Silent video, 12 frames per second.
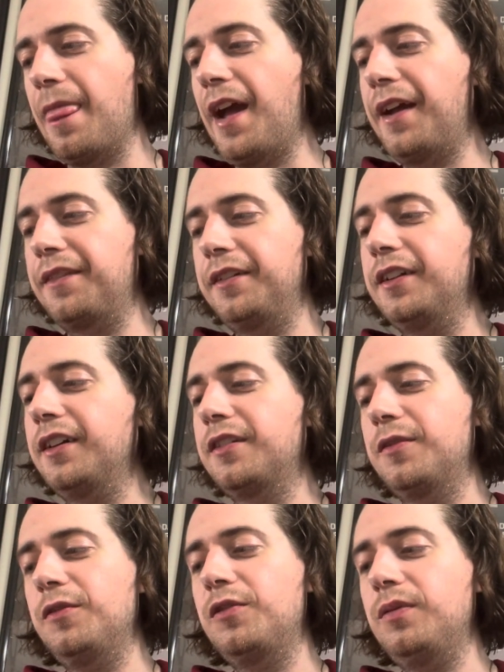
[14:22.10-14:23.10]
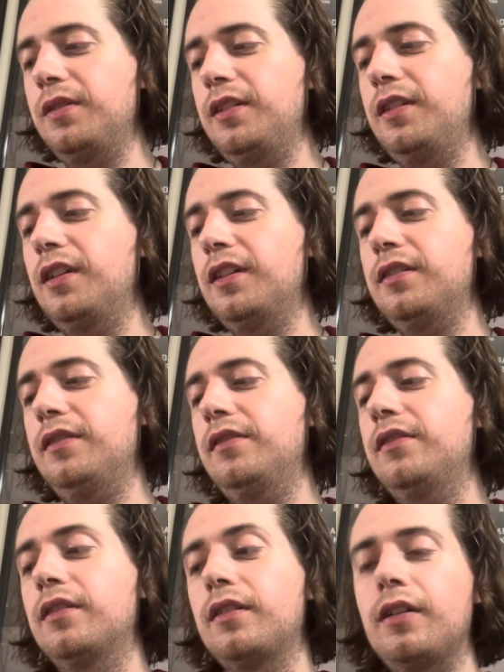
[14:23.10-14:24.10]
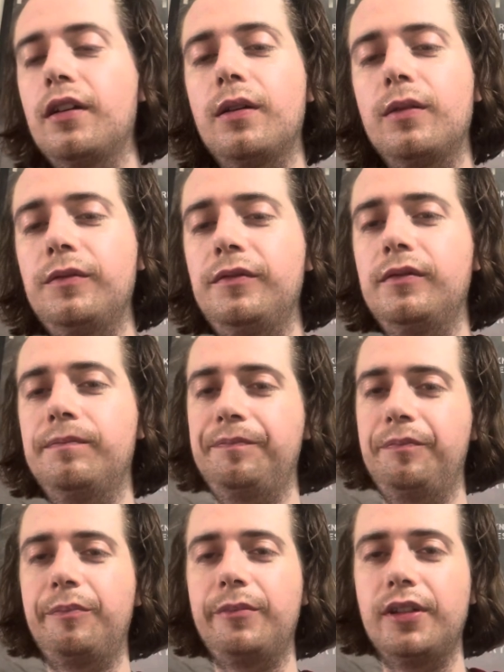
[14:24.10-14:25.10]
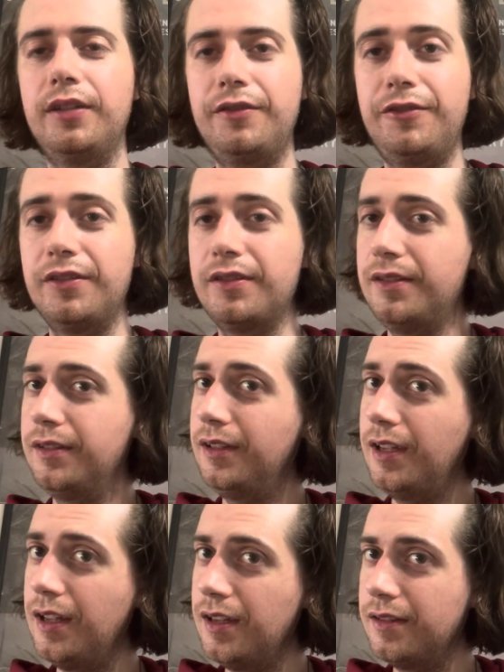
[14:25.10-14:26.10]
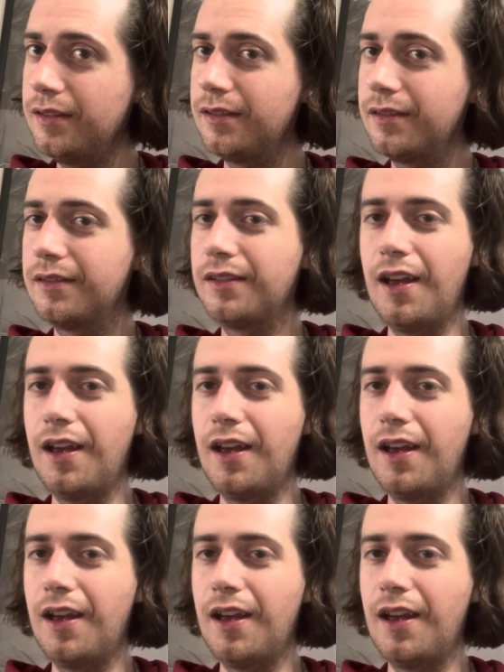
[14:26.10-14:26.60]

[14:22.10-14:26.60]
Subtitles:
I think I know which way the election is going to go, but just in case,